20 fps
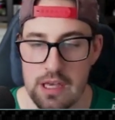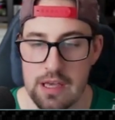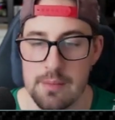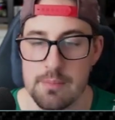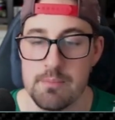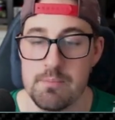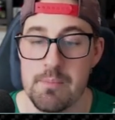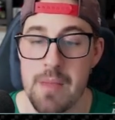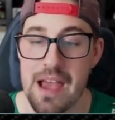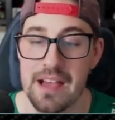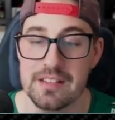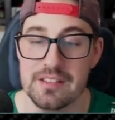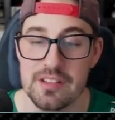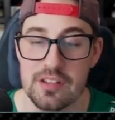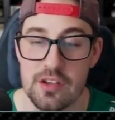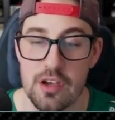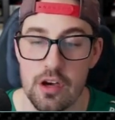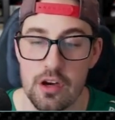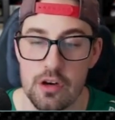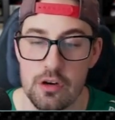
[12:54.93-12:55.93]

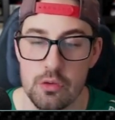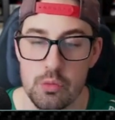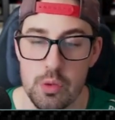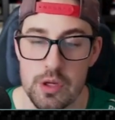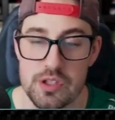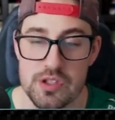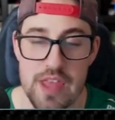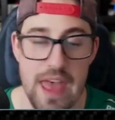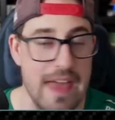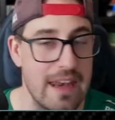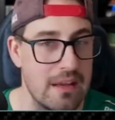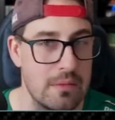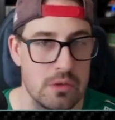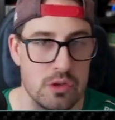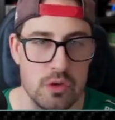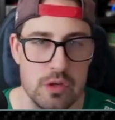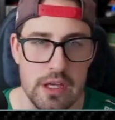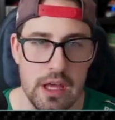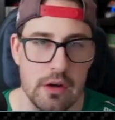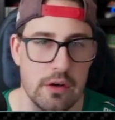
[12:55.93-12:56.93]
Mexico, which that
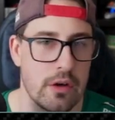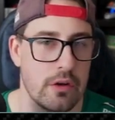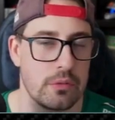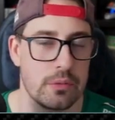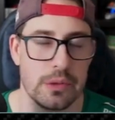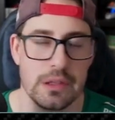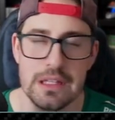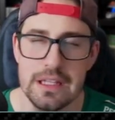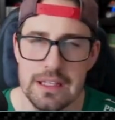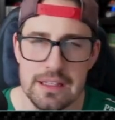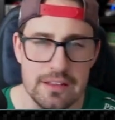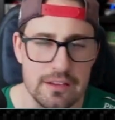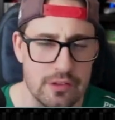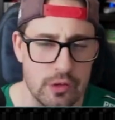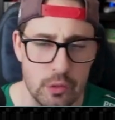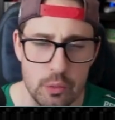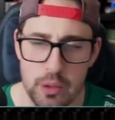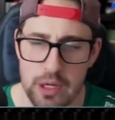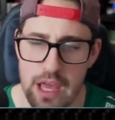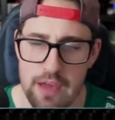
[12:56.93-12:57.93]
imagery, I don't know, leaked
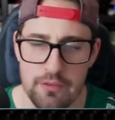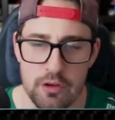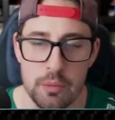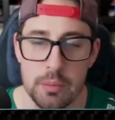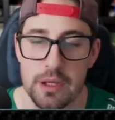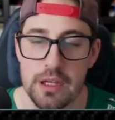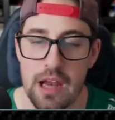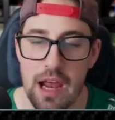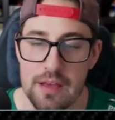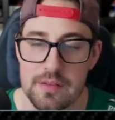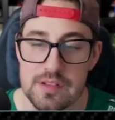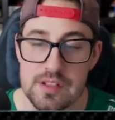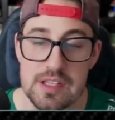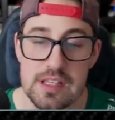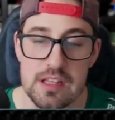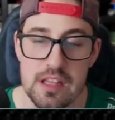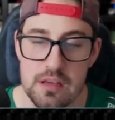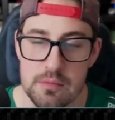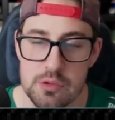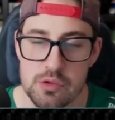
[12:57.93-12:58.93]
or whatever, but I've
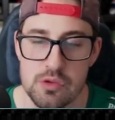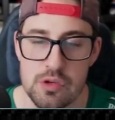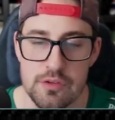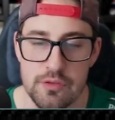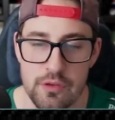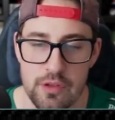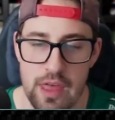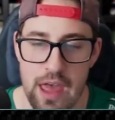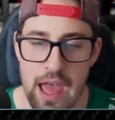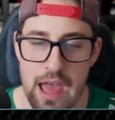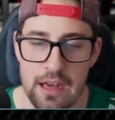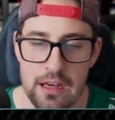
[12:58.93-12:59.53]
seen the imagery for that.